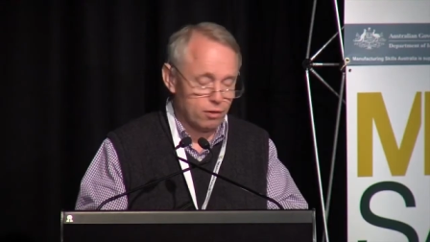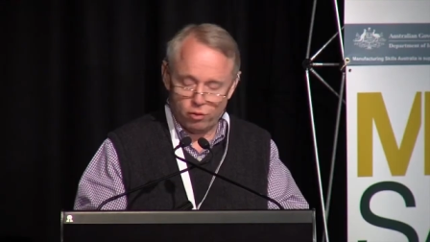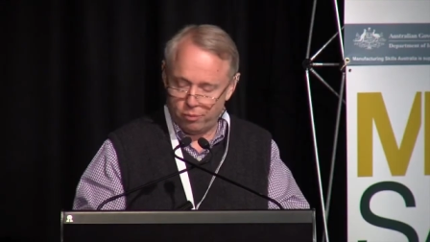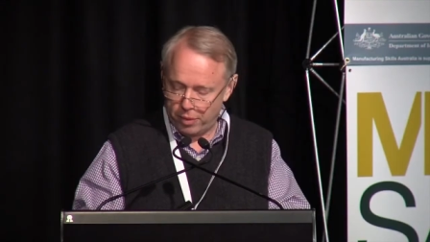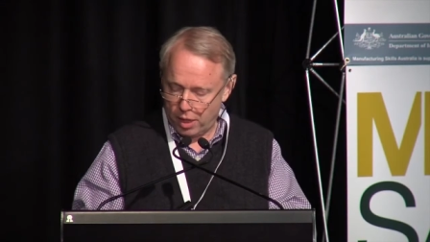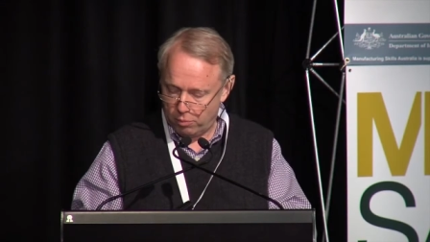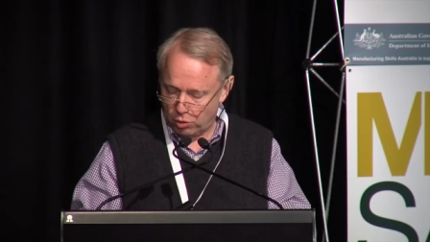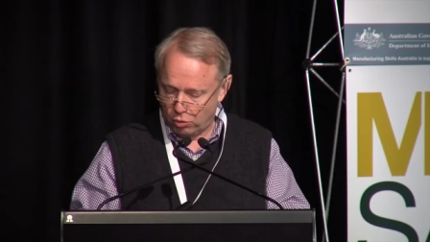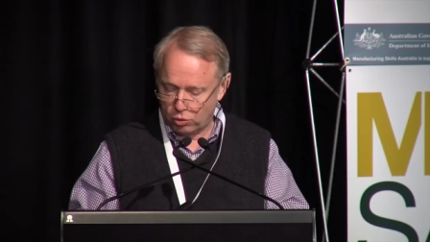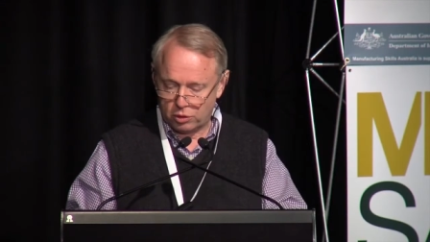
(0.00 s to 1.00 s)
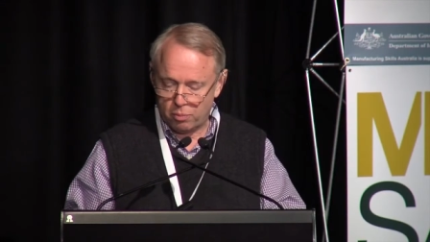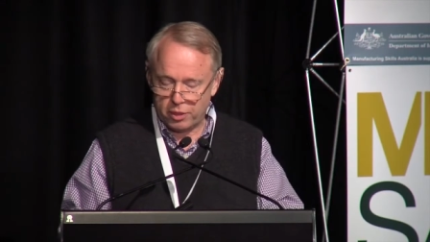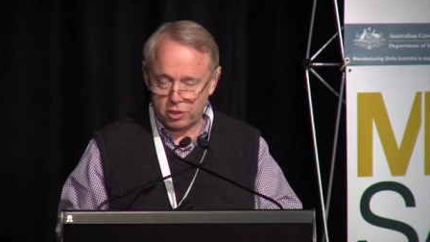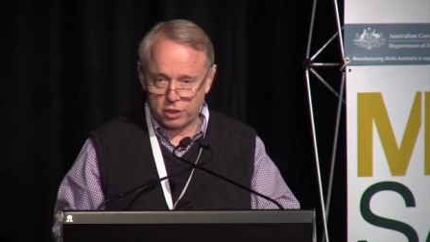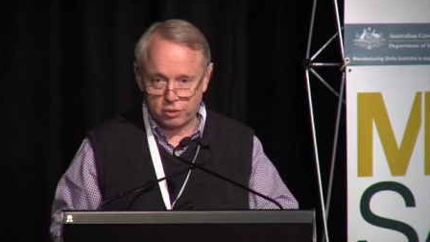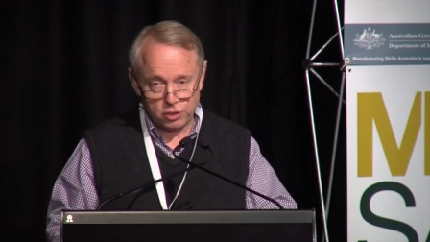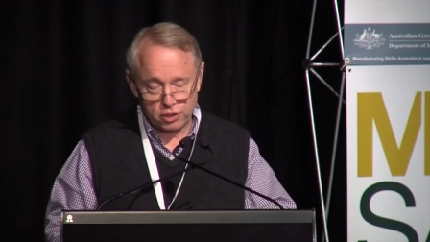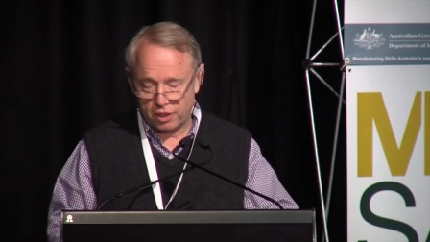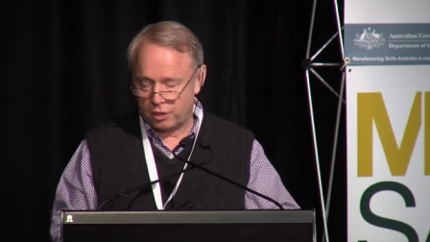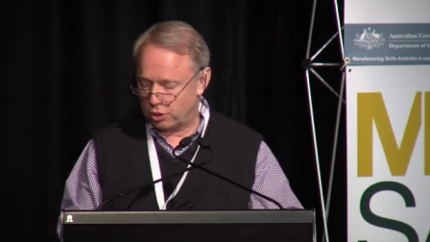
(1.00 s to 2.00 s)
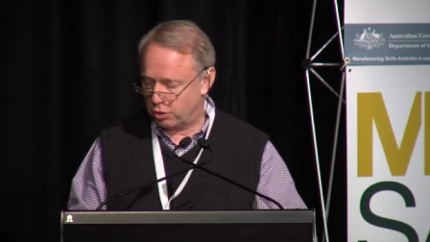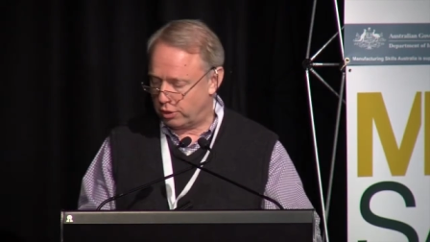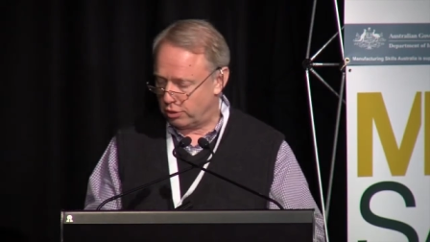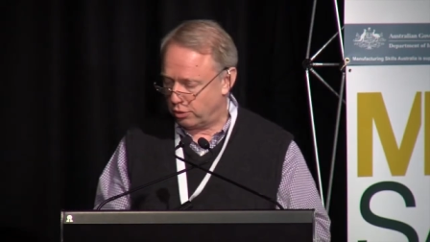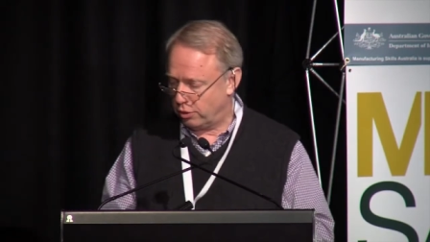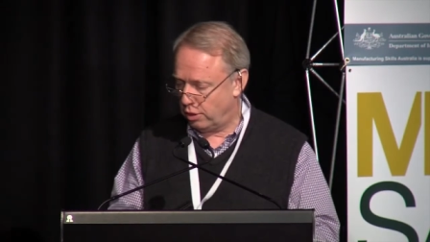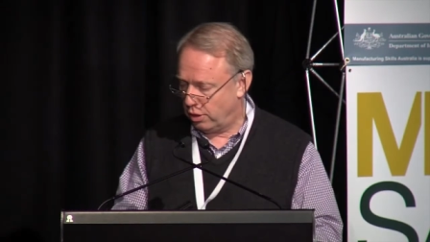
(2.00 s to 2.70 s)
level because the managerial skill is critical.